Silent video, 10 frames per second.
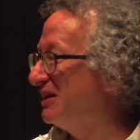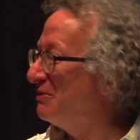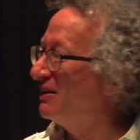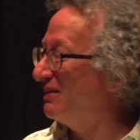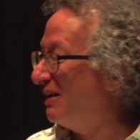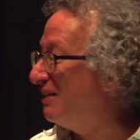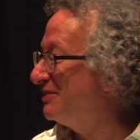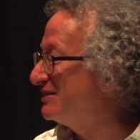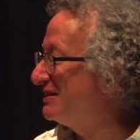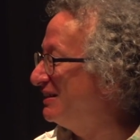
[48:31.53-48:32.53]
I mean,
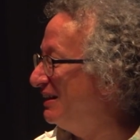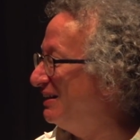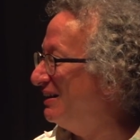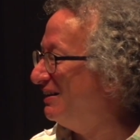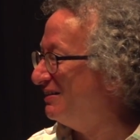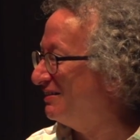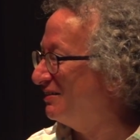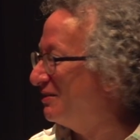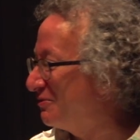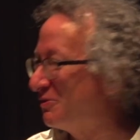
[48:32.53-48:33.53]
obviously,
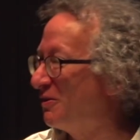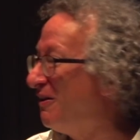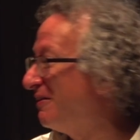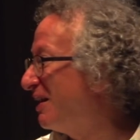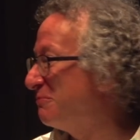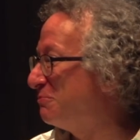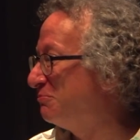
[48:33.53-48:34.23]
for all that I